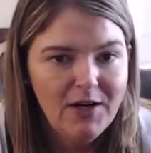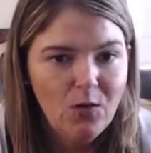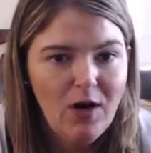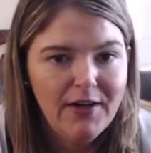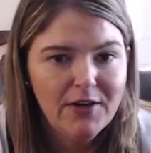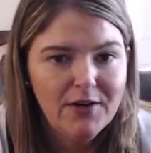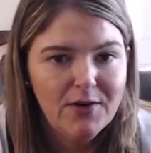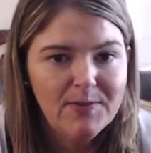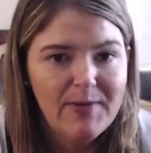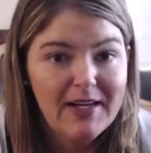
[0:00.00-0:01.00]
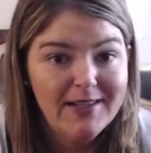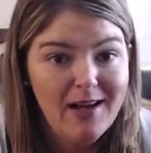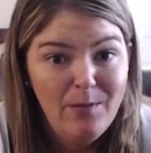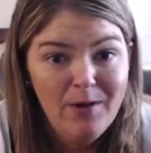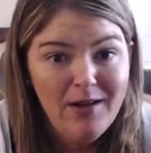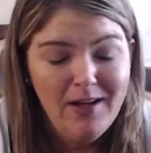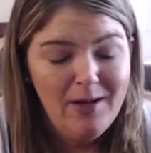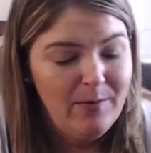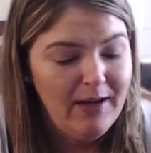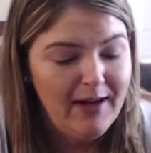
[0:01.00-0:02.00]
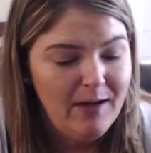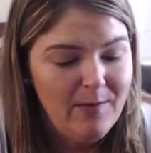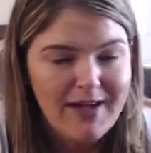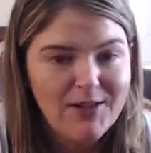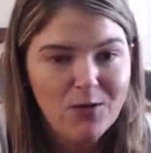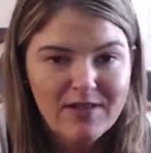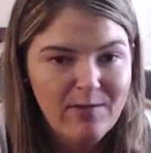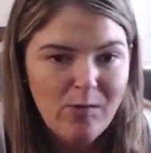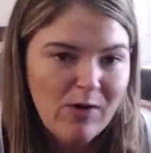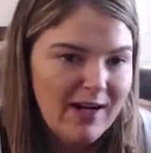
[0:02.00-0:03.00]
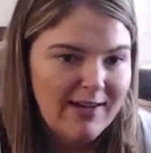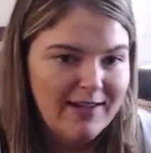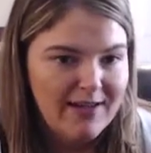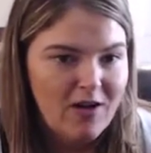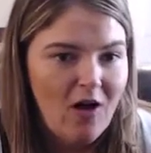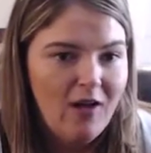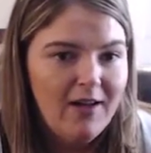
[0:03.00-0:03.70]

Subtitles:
what your nose picks up. But I don't smell bread in this at all.